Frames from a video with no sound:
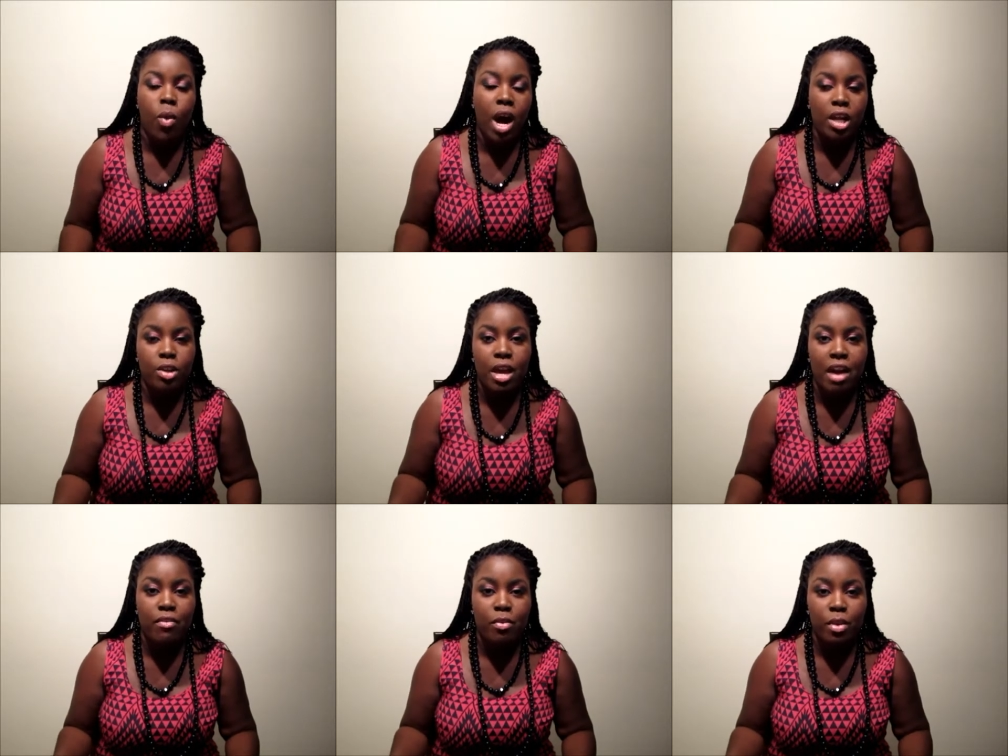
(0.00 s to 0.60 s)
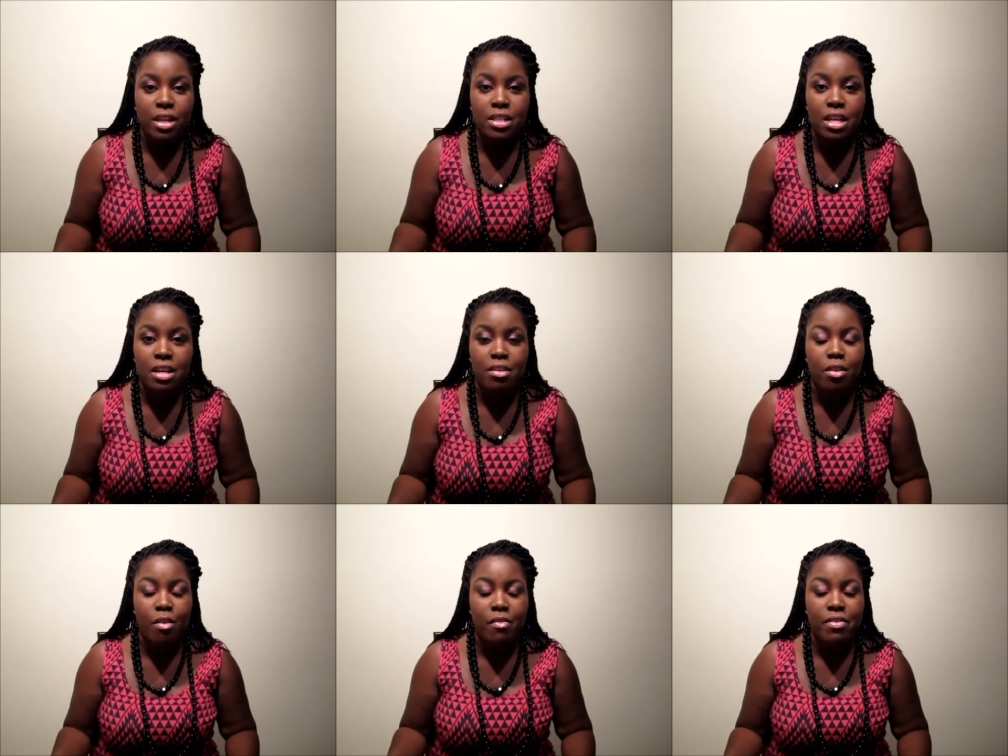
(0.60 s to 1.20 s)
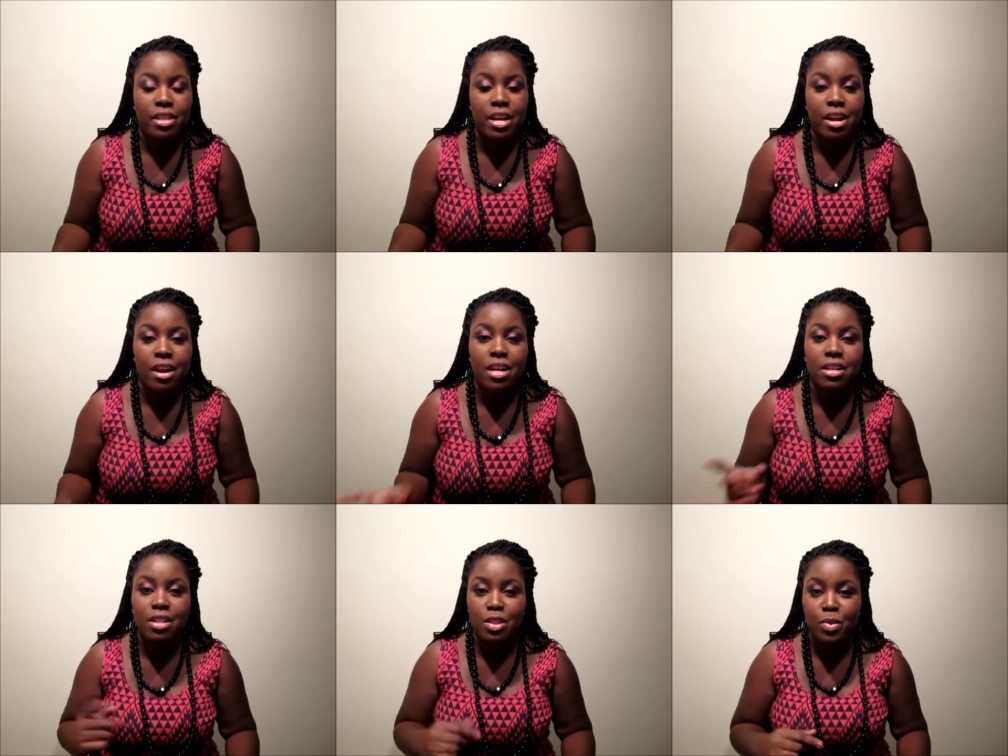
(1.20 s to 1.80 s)
Why do you have a rectangle over there
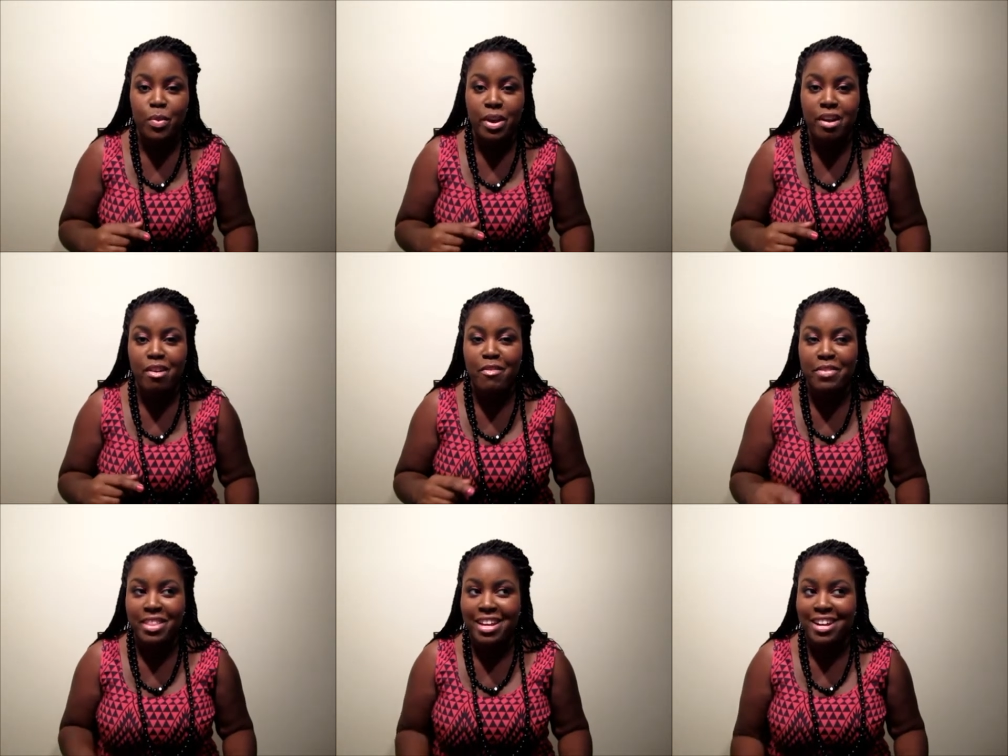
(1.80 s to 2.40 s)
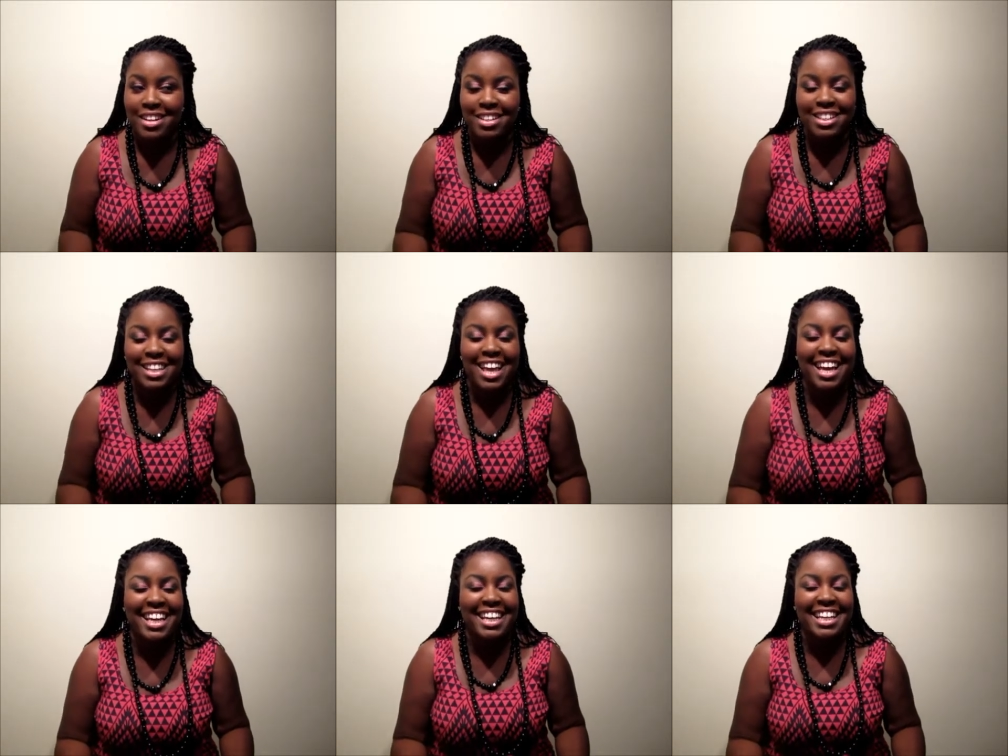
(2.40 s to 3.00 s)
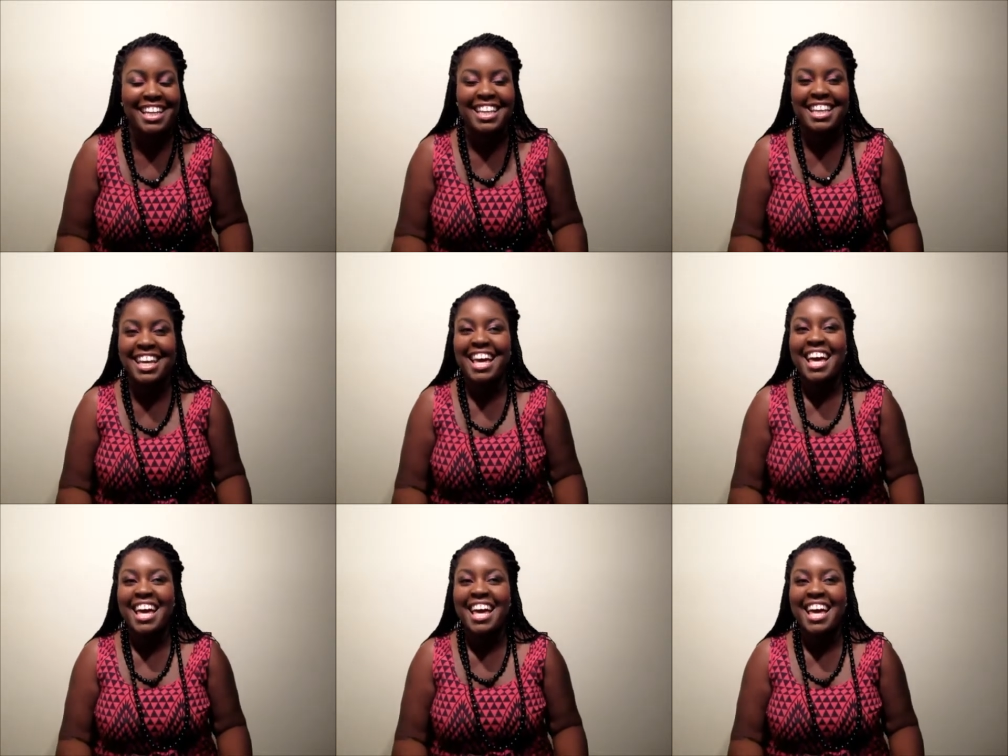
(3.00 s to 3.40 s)
and a square over there? Like,